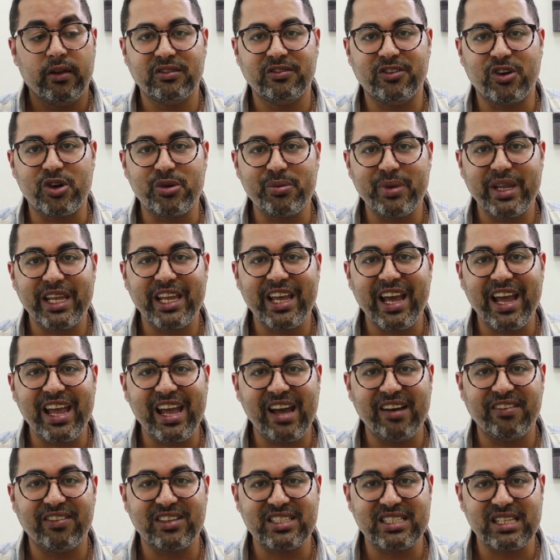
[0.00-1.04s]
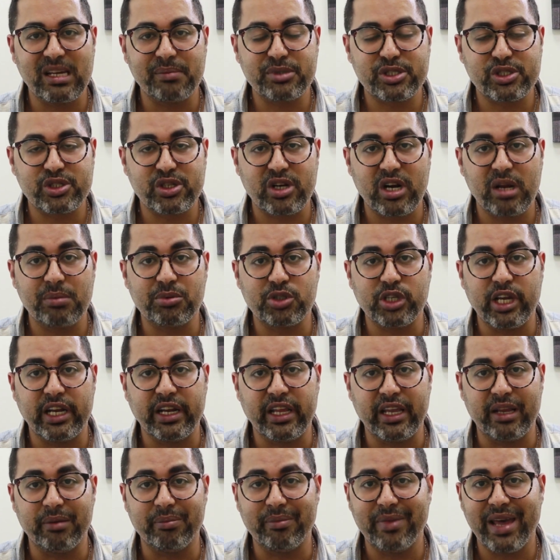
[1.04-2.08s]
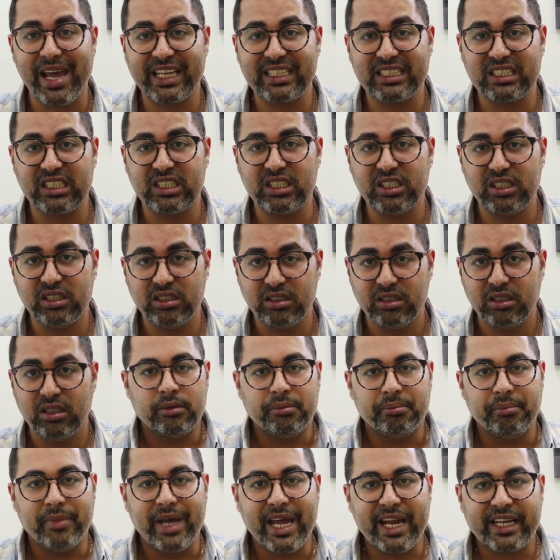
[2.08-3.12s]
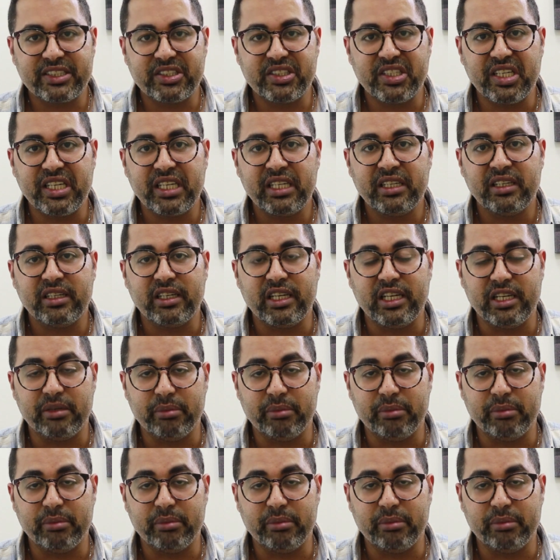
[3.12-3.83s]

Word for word: for me I have a subscription in Magti Magti,